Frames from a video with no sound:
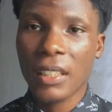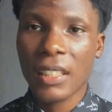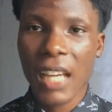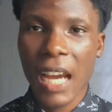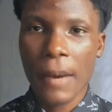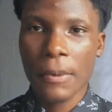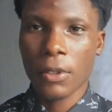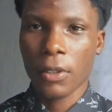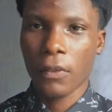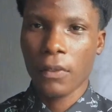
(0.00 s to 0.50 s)

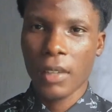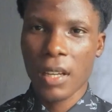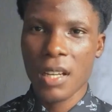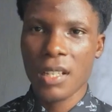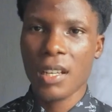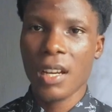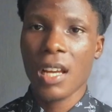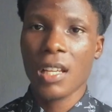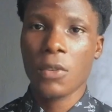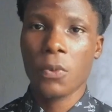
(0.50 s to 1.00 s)
types of
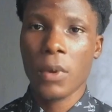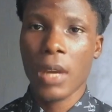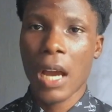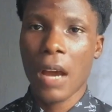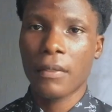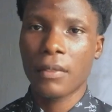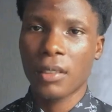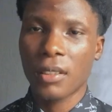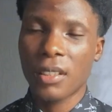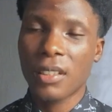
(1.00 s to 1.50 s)
ledgers. We
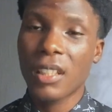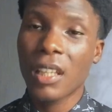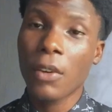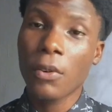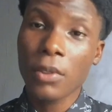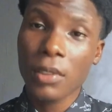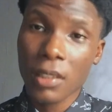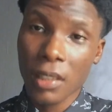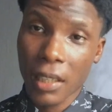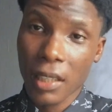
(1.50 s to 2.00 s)
have the
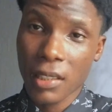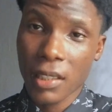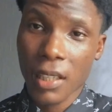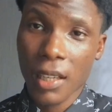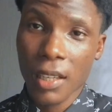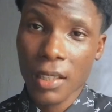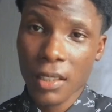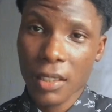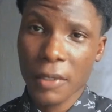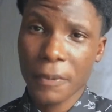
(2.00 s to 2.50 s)
sales
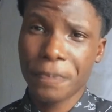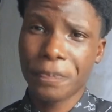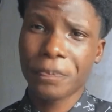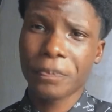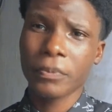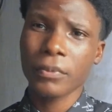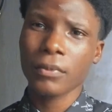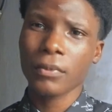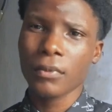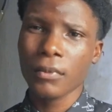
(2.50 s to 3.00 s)
ledgers,
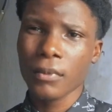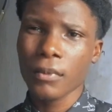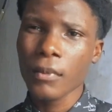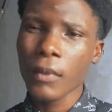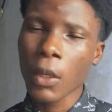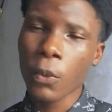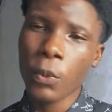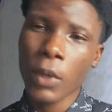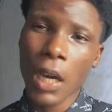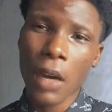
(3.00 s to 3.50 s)

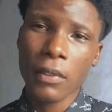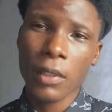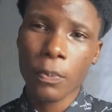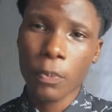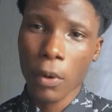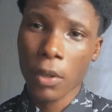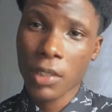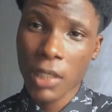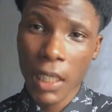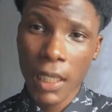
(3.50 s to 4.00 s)
we have the
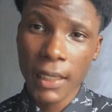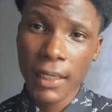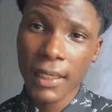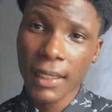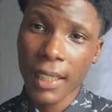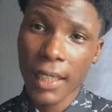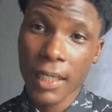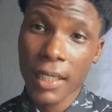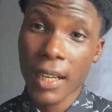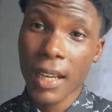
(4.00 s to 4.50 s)

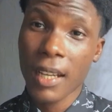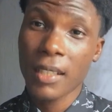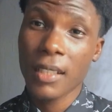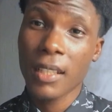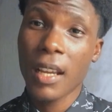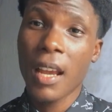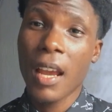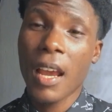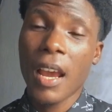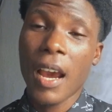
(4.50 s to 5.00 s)
purchase
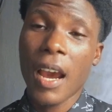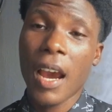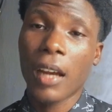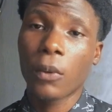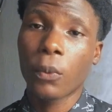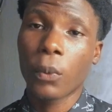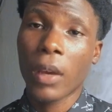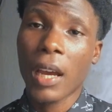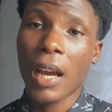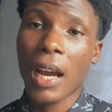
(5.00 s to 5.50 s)
ledgers,
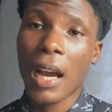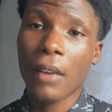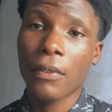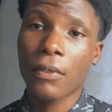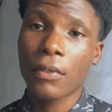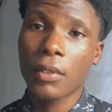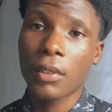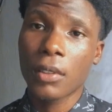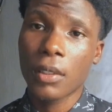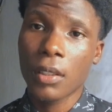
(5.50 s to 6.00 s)
and we have
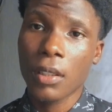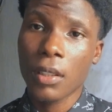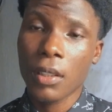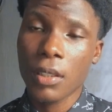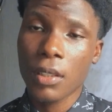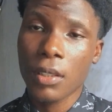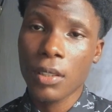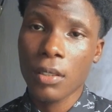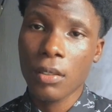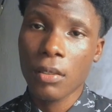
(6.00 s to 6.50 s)

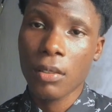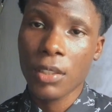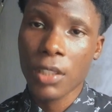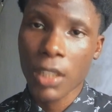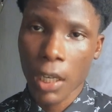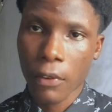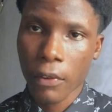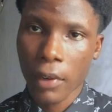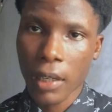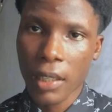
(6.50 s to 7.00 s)
the
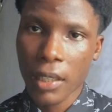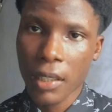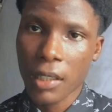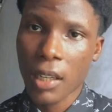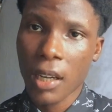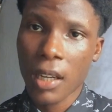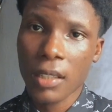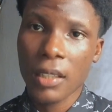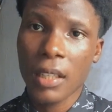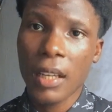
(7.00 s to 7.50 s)
general
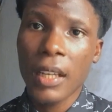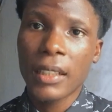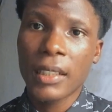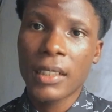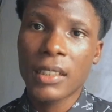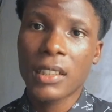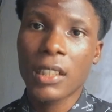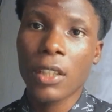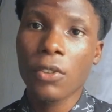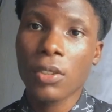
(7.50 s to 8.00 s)
ledgers.
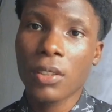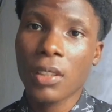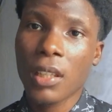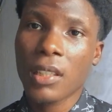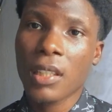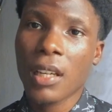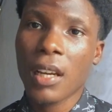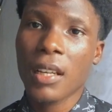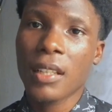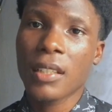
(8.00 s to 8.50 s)
The sales
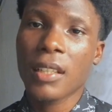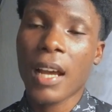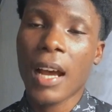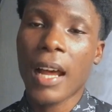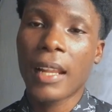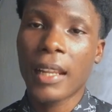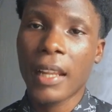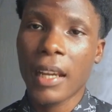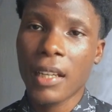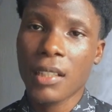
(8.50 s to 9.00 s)
ledgers
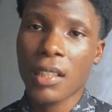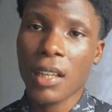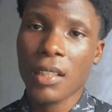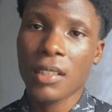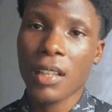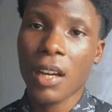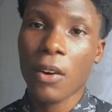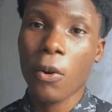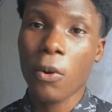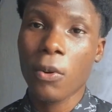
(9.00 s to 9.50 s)
are
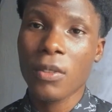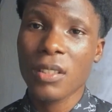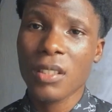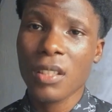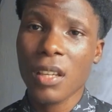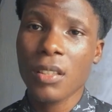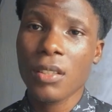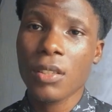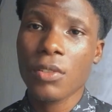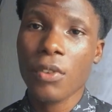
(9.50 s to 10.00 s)
ledgers that
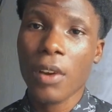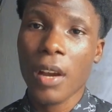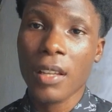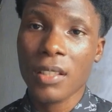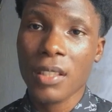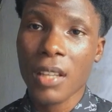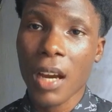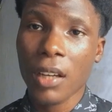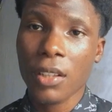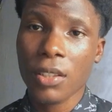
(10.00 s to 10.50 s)
contains
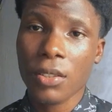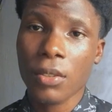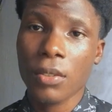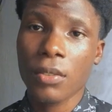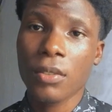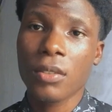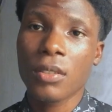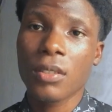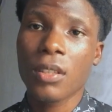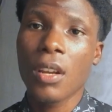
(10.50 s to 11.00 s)

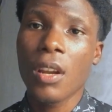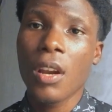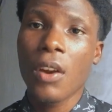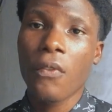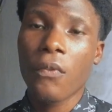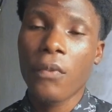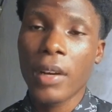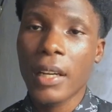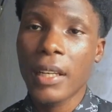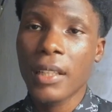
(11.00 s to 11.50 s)
transactions
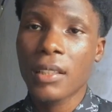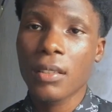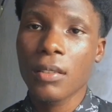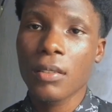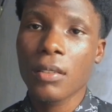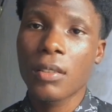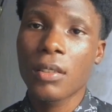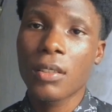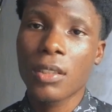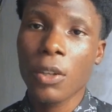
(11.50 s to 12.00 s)
relating
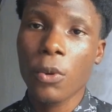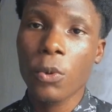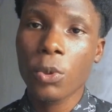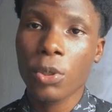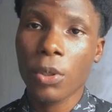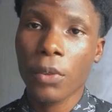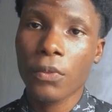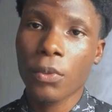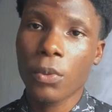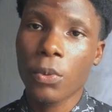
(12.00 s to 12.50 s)
to the
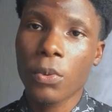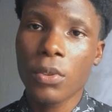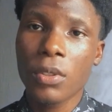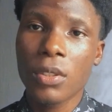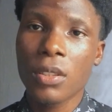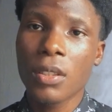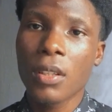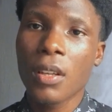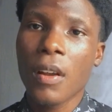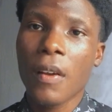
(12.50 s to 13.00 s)
sales of
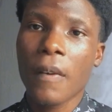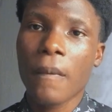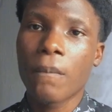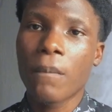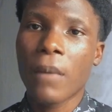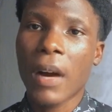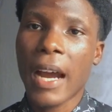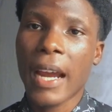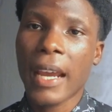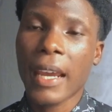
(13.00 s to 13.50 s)
goods
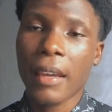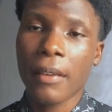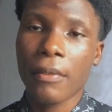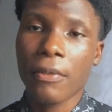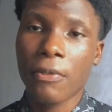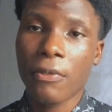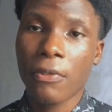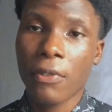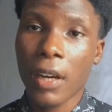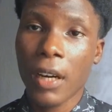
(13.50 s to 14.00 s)
by a
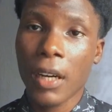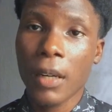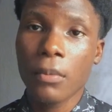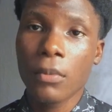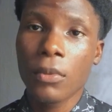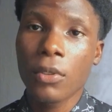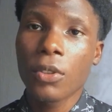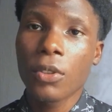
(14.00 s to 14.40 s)
firm